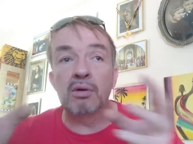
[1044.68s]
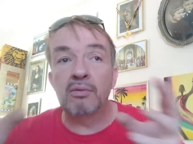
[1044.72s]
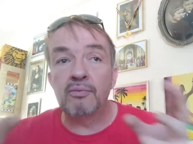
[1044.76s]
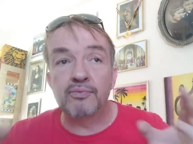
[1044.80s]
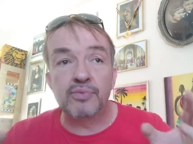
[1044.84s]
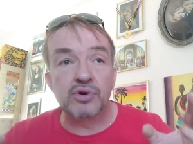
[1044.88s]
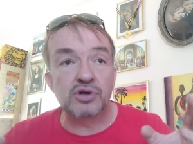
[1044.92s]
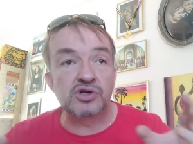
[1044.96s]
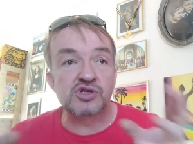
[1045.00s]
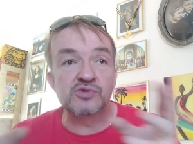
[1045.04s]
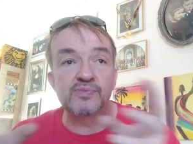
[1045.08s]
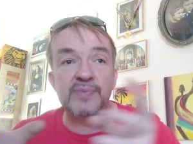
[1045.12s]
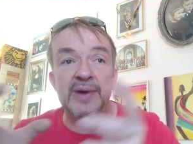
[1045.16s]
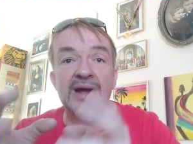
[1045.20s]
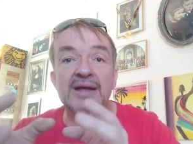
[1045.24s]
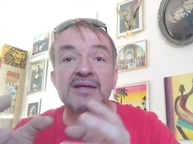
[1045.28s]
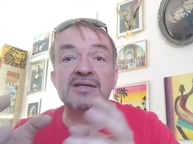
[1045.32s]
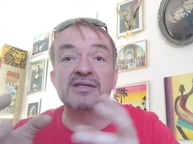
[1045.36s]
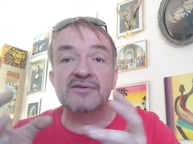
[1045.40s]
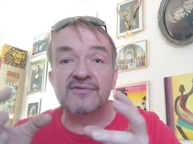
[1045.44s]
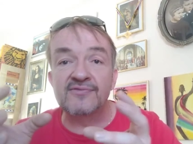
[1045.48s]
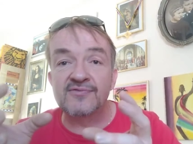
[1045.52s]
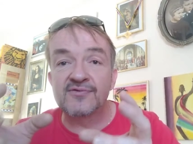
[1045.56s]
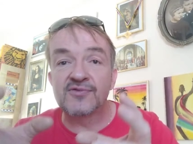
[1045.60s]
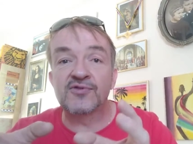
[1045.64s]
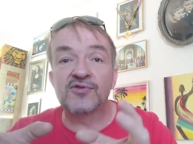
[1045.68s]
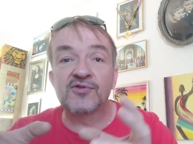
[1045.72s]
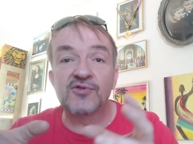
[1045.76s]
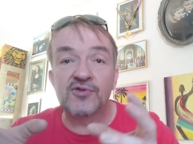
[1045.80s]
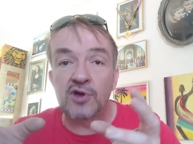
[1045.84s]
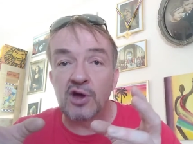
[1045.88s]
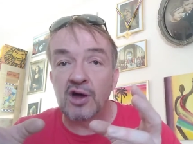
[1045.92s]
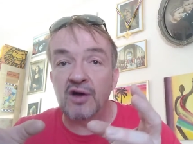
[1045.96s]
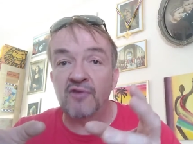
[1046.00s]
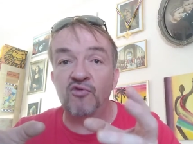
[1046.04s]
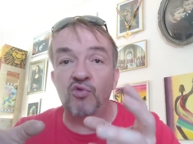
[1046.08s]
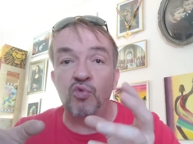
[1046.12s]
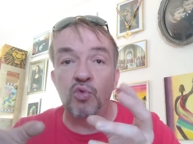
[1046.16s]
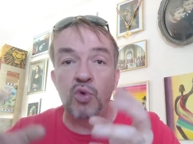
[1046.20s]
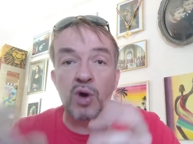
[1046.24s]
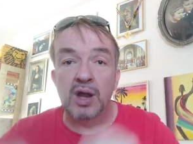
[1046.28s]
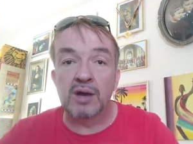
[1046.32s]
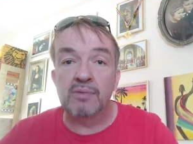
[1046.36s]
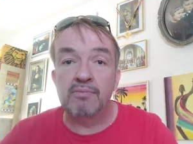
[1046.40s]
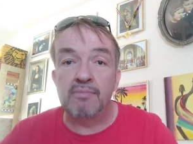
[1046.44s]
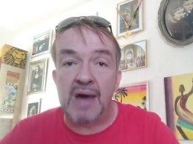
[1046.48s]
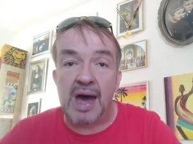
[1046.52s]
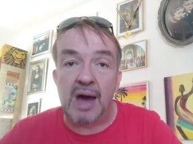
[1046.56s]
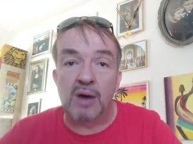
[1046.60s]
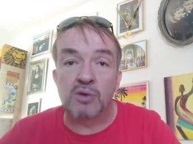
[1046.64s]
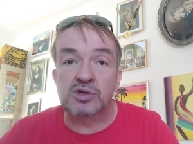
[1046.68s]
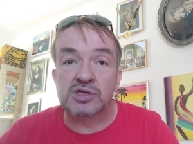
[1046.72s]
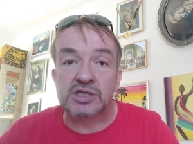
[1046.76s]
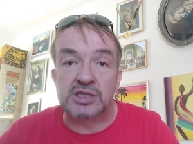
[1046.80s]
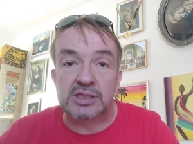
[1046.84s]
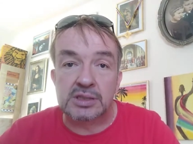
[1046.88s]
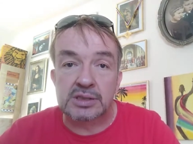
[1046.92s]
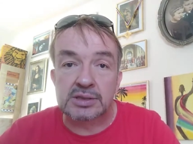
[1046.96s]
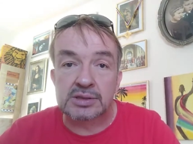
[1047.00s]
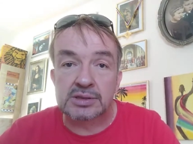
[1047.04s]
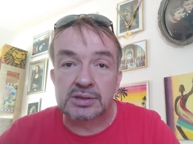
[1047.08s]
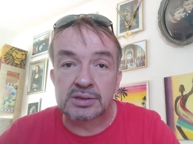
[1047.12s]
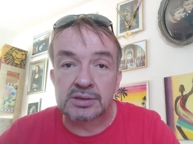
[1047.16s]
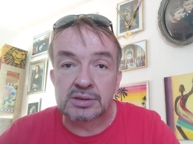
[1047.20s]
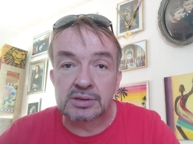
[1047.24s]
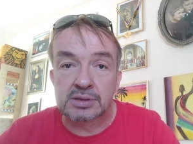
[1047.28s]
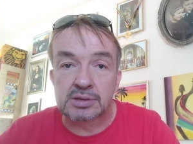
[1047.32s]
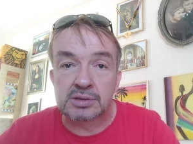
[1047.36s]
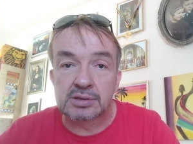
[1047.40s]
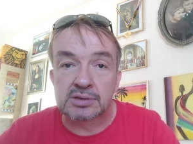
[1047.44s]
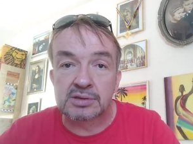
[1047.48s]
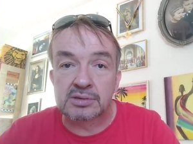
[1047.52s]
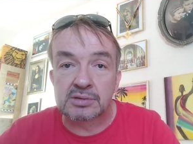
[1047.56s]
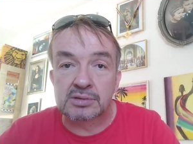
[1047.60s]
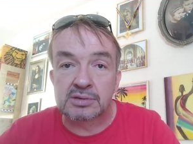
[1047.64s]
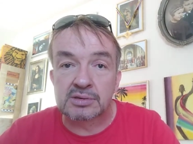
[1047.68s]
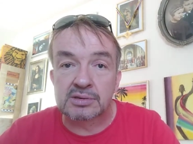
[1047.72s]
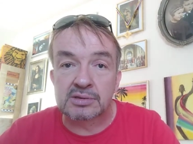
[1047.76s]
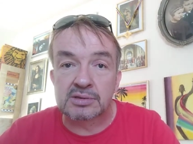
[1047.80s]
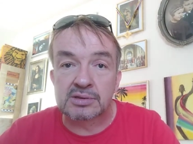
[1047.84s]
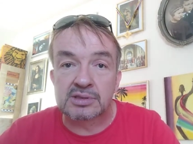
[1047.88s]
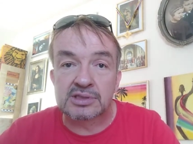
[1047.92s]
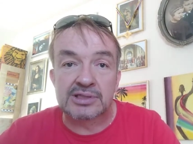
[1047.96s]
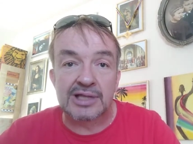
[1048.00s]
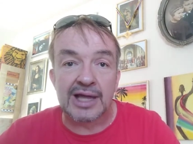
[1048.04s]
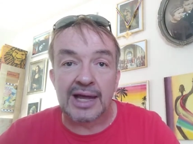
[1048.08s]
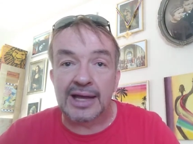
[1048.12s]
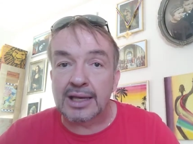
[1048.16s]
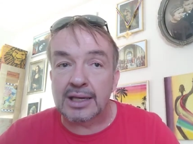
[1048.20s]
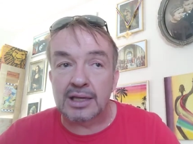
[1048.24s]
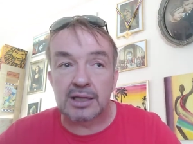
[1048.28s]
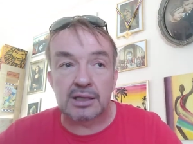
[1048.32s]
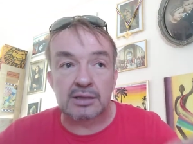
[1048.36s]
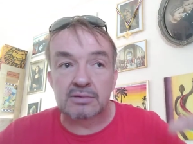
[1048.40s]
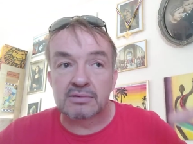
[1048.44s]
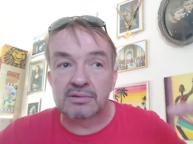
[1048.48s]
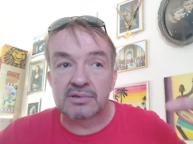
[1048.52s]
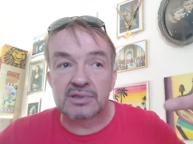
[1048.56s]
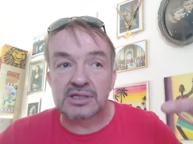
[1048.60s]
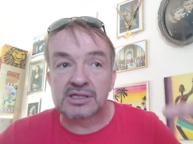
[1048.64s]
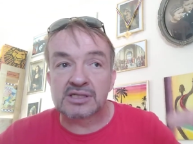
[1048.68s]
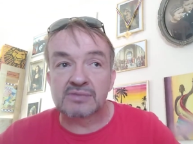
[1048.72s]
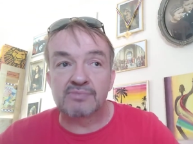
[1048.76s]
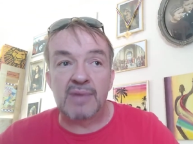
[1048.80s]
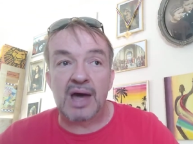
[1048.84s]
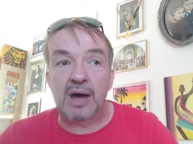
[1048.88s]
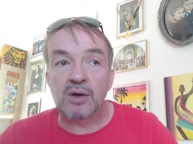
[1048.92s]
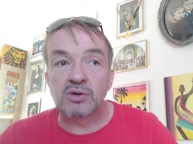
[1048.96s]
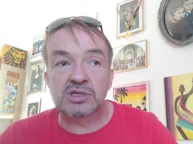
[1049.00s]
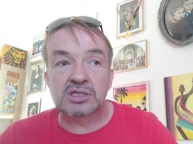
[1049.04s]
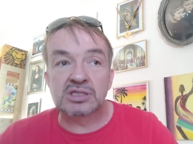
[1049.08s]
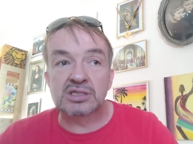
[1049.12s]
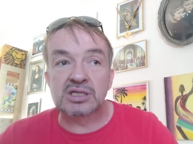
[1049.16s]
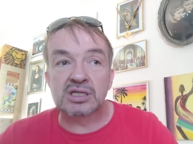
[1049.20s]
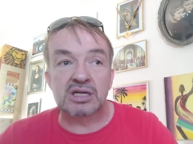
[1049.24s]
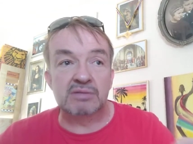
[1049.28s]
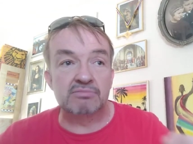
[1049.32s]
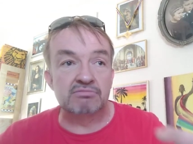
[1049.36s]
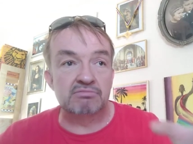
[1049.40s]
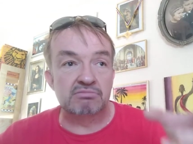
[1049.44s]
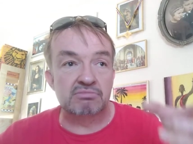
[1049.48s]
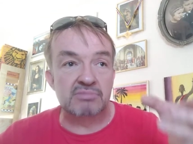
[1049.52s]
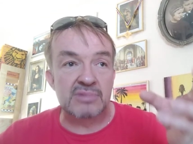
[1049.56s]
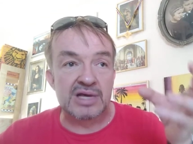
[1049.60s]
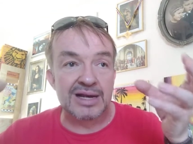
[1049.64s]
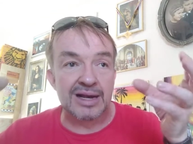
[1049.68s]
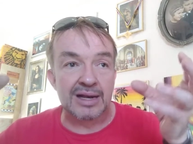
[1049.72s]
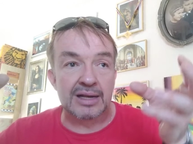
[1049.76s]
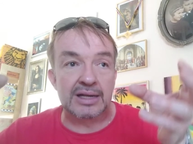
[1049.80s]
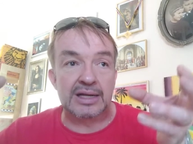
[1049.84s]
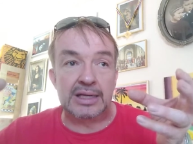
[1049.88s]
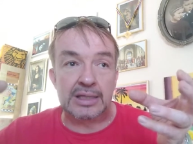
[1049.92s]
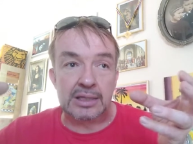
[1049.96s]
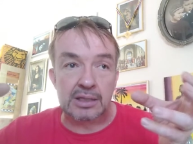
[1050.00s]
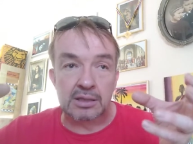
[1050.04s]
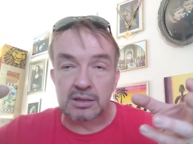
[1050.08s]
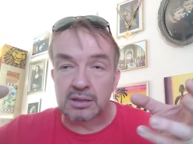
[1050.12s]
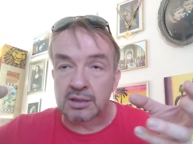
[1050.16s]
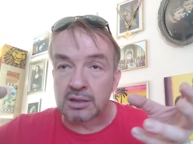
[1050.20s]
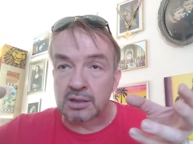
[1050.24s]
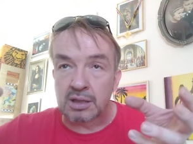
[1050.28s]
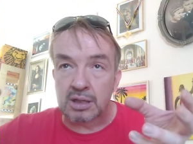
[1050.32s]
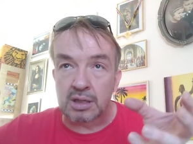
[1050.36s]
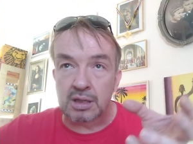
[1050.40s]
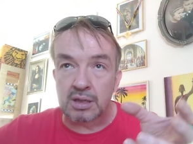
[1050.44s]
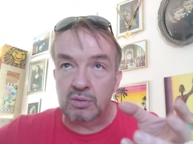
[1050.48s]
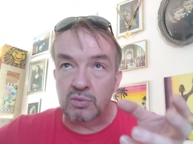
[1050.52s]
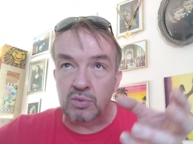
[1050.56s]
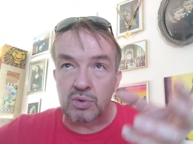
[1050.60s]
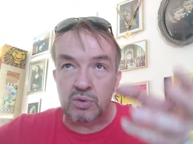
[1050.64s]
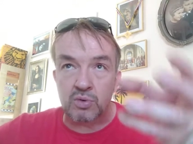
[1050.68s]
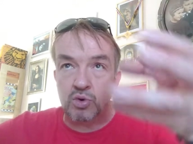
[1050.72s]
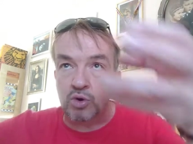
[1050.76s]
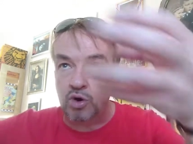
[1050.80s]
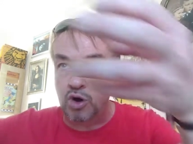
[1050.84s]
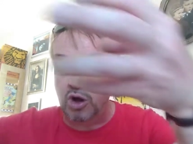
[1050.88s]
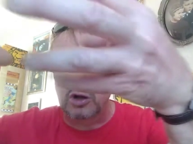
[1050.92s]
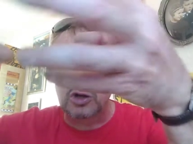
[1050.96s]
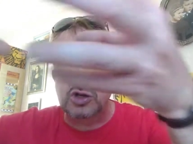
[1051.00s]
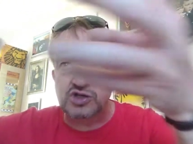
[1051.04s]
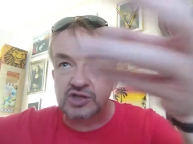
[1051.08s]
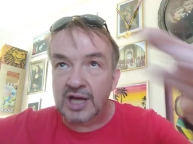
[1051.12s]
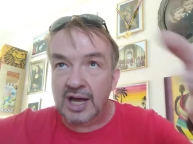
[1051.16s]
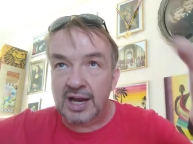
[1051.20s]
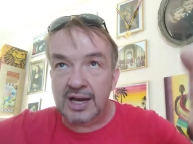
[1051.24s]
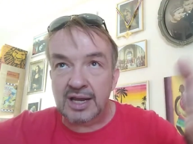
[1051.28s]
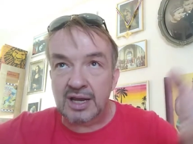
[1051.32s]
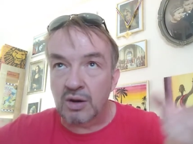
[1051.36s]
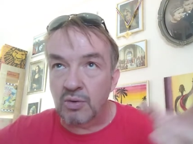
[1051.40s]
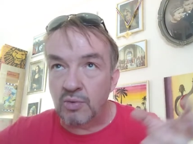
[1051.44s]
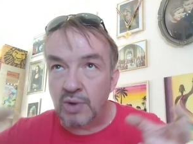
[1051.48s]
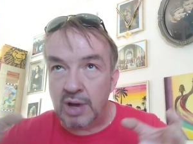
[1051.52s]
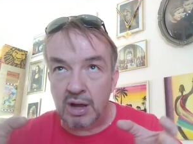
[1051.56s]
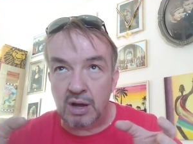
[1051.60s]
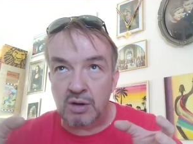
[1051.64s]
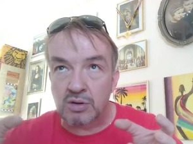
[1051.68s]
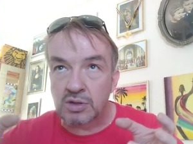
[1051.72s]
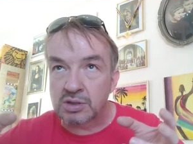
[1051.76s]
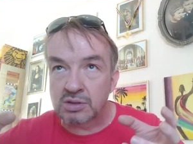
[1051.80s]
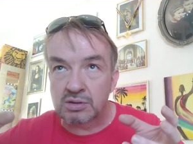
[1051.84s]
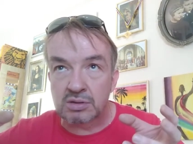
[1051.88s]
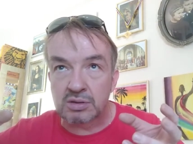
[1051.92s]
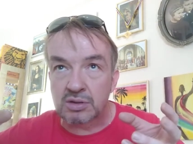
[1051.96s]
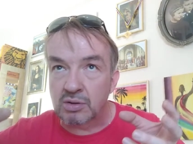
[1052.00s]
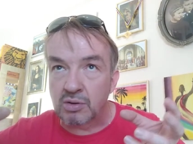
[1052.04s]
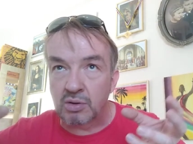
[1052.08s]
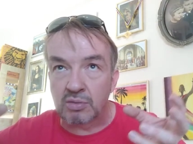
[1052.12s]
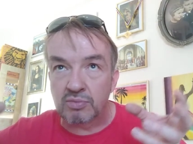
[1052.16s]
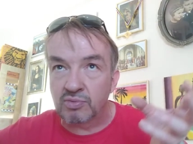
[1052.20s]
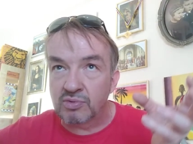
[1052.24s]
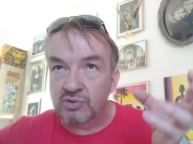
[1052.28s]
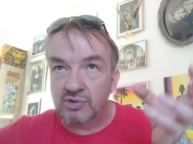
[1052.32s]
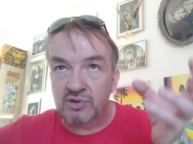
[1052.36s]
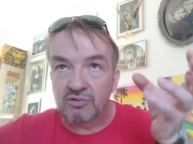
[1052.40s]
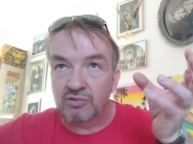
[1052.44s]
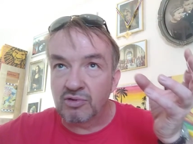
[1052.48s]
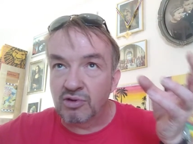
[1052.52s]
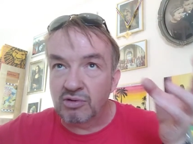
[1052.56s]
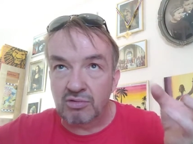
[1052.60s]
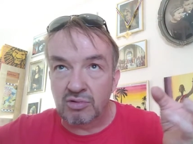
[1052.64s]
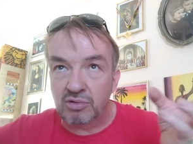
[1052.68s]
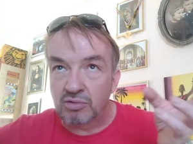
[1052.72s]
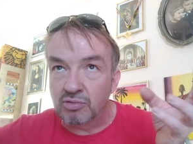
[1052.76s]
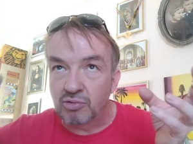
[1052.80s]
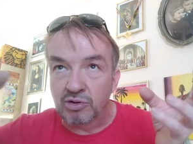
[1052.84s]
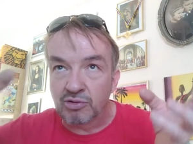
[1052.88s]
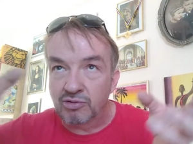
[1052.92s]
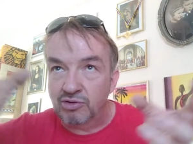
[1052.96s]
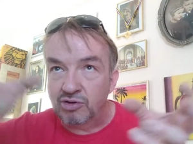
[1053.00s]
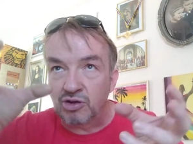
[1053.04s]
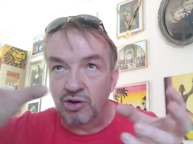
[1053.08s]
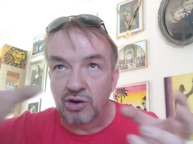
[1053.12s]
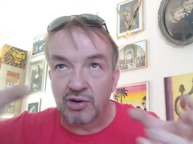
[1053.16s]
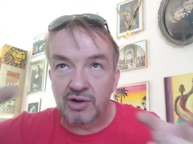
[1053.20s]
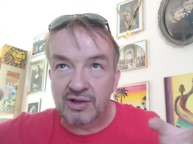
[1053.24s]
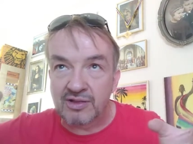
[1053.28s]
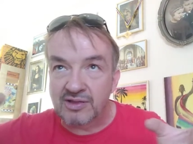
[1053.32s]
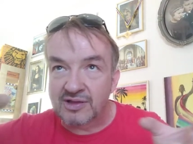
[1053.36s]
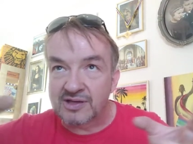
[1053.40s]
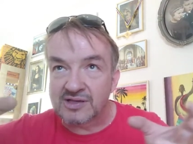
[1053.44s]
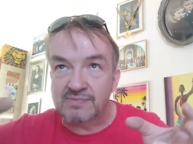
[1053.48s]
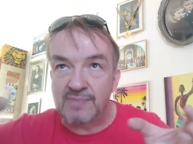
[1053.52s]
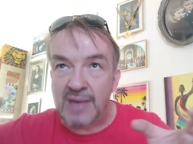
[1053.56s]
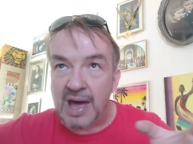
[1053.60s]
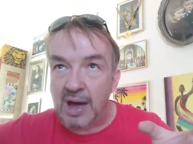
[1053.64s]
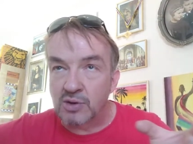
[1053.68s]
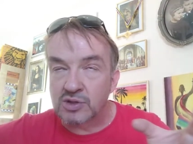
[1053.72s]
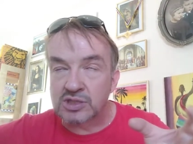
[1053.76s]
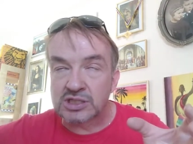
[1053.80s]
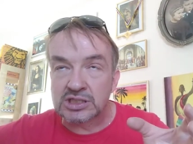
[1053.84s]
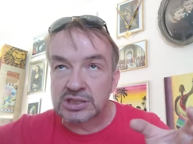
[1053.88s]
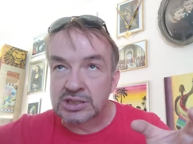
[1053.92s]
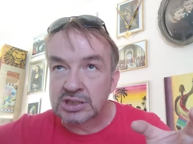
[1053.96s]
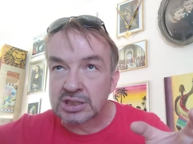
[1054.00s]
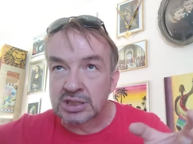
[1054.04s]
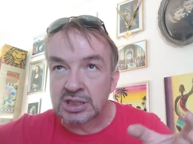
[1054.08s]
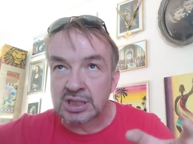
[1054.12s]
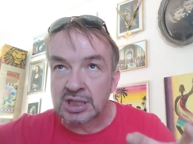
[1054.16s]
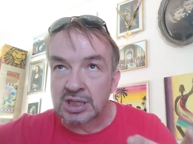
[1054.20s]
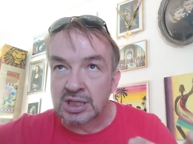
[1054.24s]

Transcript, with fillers: perspectives of one mountain. It's like this mountain in Italy, where we're all standing around. You're, you, you look at this mountain